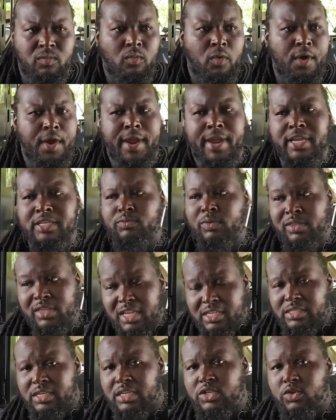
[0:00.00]
Whereas with
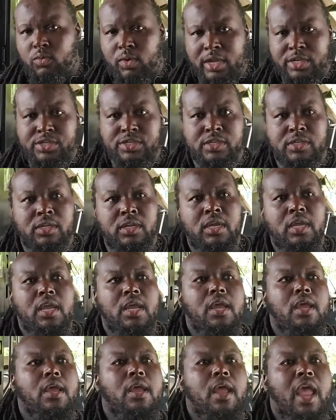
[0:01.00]
this situation,
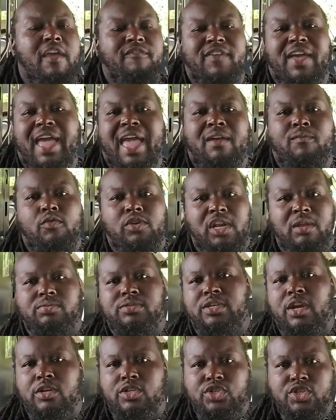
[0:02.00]
if I have one
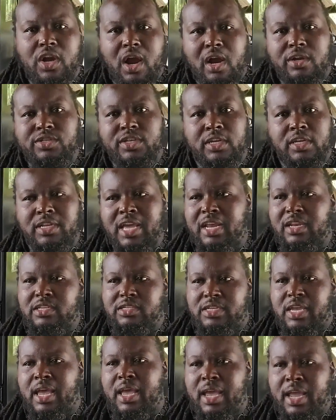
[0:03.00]
upstairs charging and I
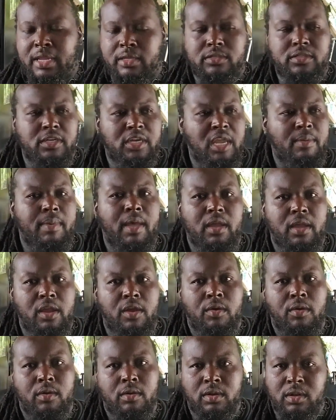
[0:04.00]
decide to come out
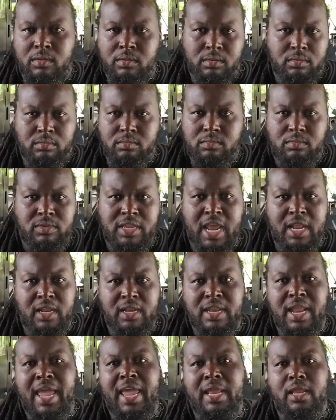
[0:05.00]
here in the dead of
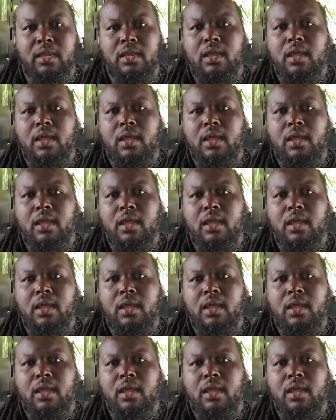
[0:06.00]
night